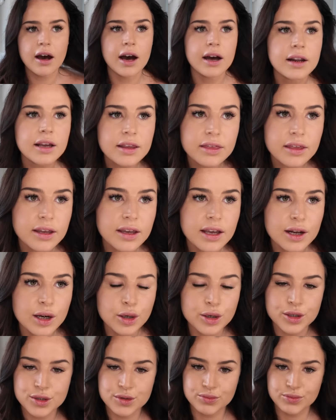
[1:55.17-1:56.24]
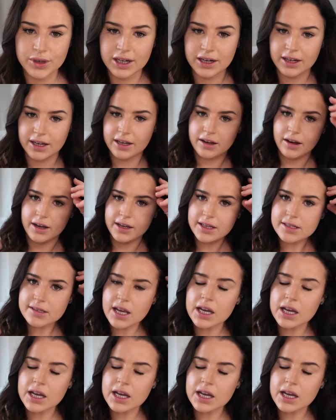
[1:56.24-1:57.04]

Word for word: and I think it looks really nice.